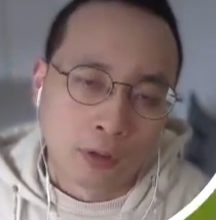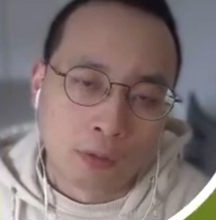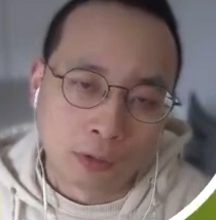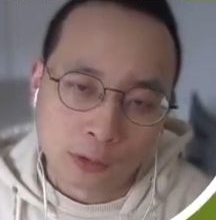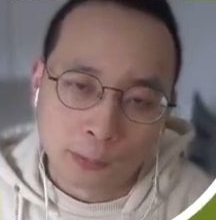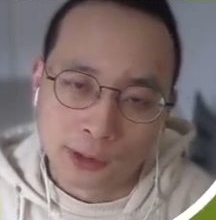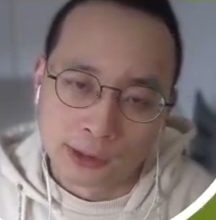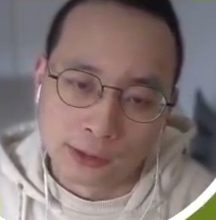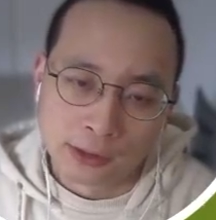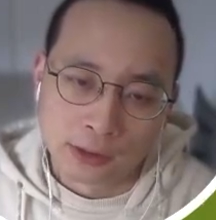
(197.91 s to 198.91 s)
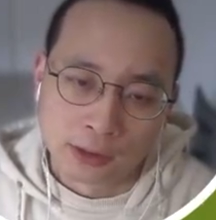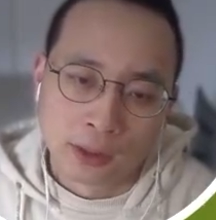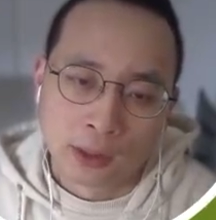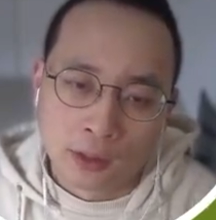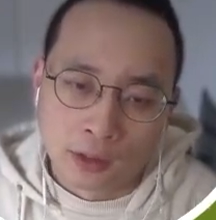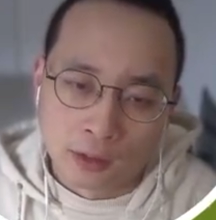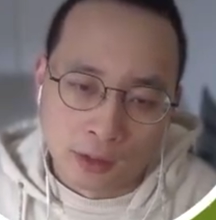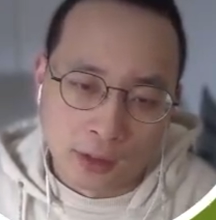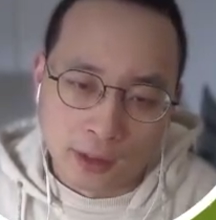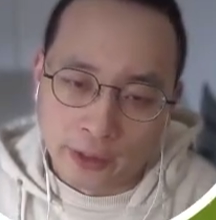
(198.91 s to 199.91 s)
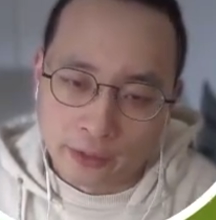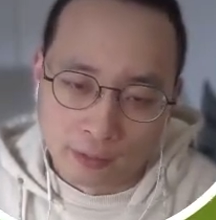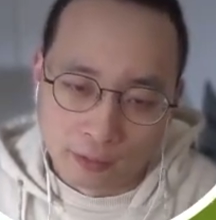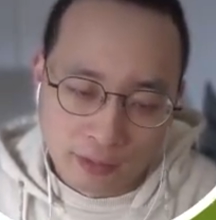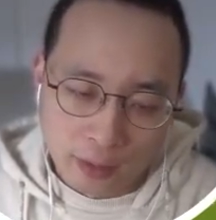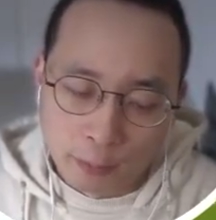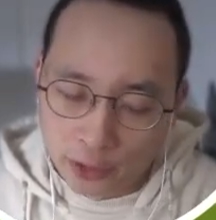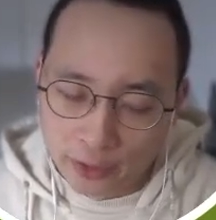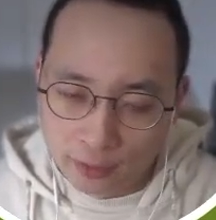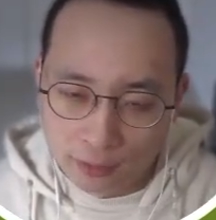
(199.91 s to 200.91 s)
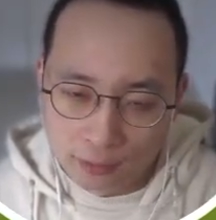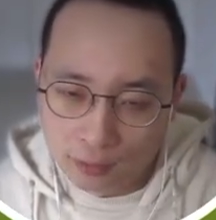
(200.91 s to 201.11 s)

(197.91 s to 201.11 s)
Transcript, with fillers: Virtual machines are like uh, separate